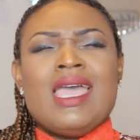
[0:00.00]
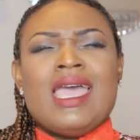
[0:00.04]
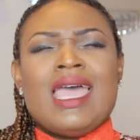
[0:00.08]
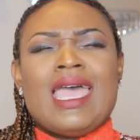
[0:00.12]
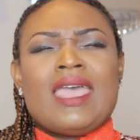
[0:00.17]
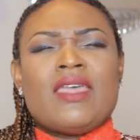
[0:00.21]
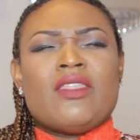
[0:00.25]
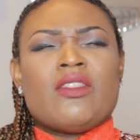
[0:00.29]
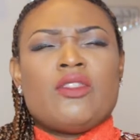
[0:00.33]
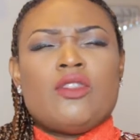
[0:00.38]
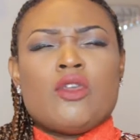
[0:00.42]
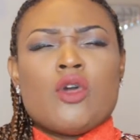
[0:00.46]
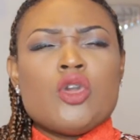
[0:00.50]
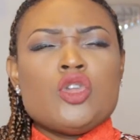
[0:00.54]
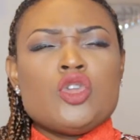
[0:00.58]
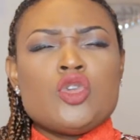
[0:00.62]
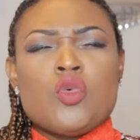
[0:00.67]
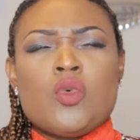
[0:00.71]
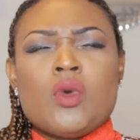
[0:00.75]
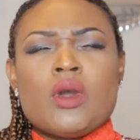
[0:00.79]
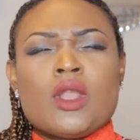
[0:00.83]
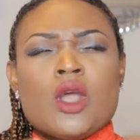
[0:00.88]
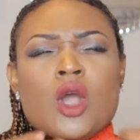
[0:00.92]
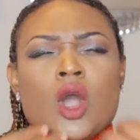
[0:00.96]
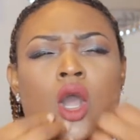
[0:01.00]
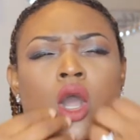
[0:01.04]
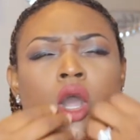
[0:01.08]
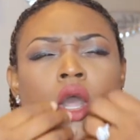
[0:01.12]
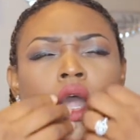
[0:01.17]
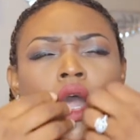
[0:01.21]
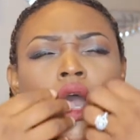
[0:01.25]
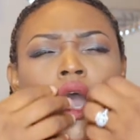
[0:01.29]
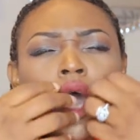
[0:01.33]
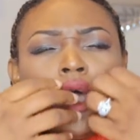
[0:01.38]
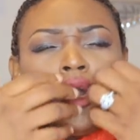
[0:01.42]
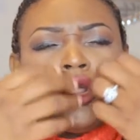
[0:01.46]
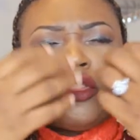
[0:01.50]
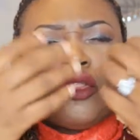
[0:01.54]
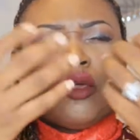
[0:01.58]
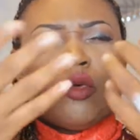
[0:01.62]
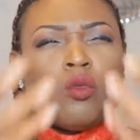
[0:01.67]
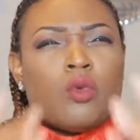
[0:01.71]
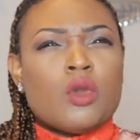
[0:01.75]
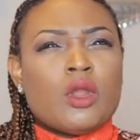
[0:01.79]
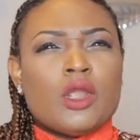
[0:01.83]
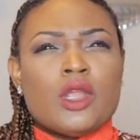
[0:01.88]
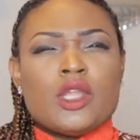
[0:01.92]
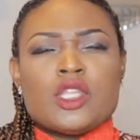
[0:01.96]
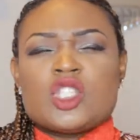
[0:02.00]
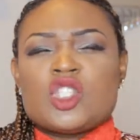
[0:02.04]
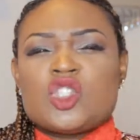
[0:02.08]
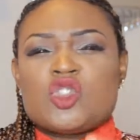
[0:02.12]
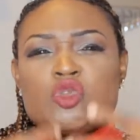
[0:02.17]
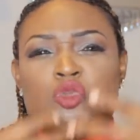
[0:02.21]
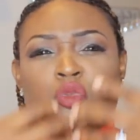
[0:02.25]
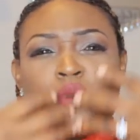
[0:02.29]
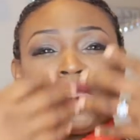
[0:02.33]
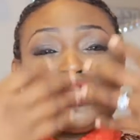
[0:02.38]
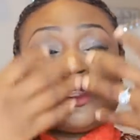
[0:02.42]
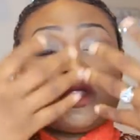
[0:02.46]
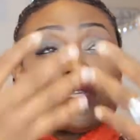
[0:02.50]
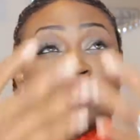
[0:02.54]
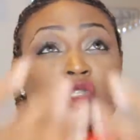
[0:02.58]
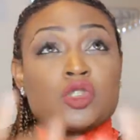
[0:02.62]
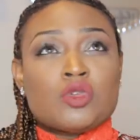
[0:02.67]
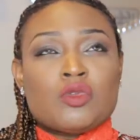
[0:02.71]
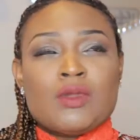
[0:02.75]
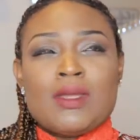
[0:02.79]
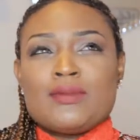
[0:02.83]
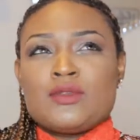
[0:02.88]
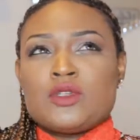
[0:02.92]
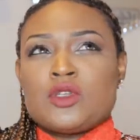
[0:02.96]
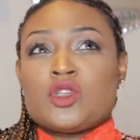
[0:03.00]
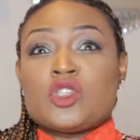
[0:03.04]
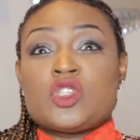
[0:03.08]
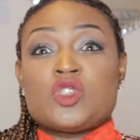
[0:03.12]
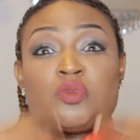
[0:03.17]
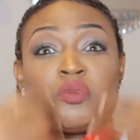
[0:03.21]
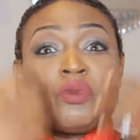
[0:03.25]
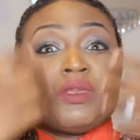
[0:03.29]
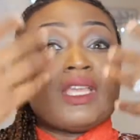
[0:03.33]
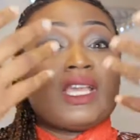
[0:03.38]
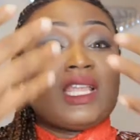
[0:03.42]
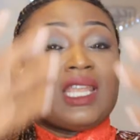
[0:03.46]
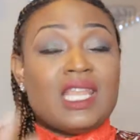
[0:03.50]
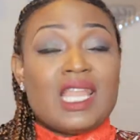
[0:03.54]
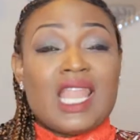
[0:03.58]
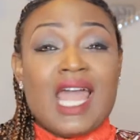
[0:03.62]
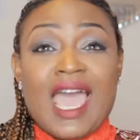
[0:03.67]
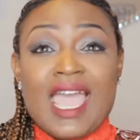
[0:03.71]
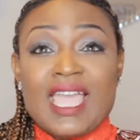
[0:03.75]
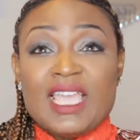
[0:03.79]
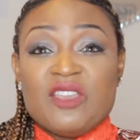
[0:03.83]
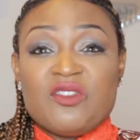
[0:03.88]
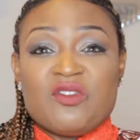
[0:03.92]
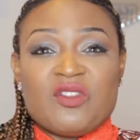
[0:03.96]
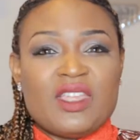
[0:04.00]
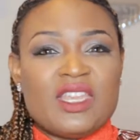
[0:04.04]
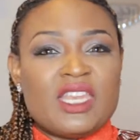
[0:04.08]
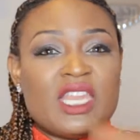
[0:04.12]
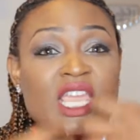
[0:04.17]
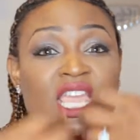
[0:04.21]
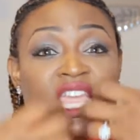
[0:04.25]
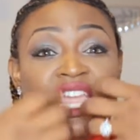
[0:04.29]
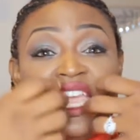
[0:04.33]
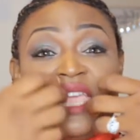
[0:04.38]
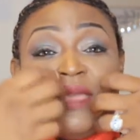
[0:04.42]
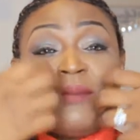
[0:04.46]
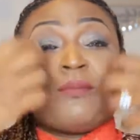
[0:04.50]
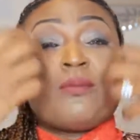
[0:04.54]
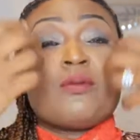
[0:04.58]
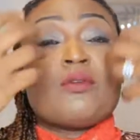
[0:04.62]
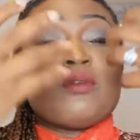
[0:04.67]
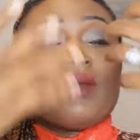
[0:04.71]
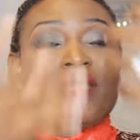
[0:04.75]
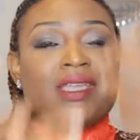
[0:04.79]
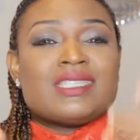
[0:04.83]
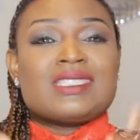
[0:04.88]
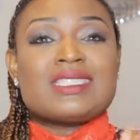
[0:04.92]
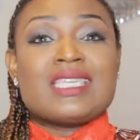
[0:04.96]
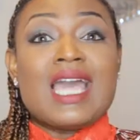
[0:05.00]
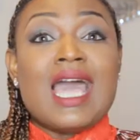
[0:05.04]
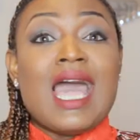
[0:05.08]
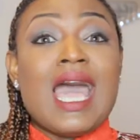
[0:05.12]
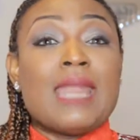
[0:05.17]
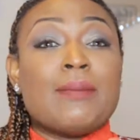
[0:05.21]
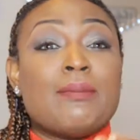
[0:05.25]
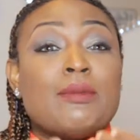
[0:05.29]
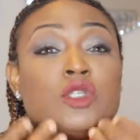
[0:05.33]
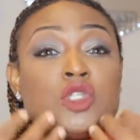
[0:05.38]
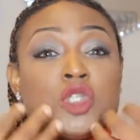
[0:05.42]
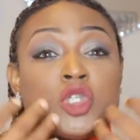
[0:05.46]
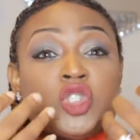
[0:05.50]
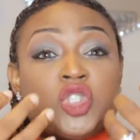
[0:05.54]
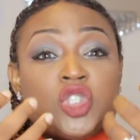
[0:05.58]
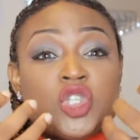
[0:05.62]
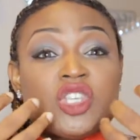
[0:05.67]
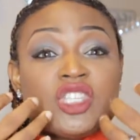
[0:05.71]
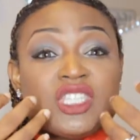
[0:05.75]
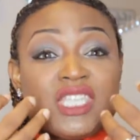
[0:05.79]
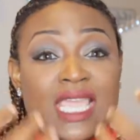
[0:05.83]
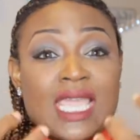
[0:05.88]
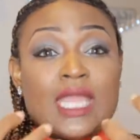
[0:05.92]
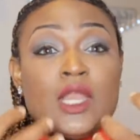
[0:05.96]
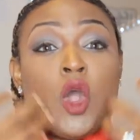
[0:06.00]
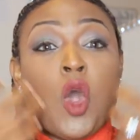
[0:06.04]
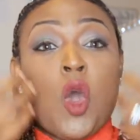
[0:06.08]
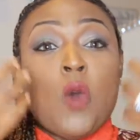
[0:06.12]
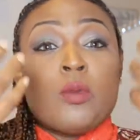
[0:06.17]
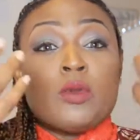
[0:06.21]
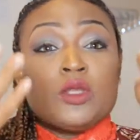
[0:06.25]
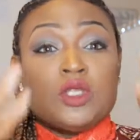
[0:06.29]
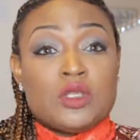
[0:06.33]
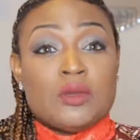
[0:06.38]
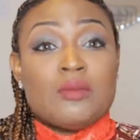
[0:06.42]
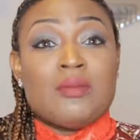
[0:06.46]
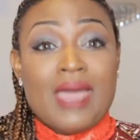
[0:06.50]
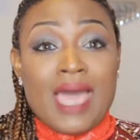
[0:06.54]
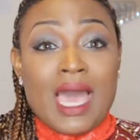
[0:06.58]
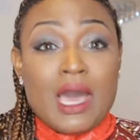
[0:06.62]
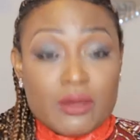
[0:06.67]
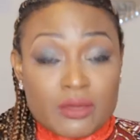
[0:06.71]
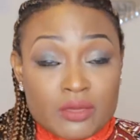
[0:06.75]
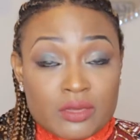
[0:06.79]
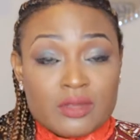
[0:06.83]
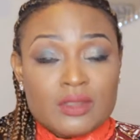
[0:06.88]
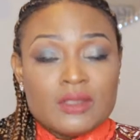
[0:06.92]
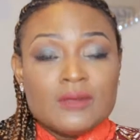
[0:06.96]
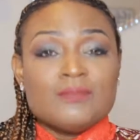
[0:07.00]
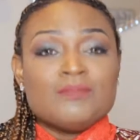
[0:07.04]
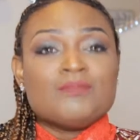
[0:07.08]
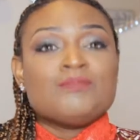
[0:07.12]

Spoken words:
And though you want to utter the words, speak the scripture, speak life, and praise God, but you just can't open your mouth?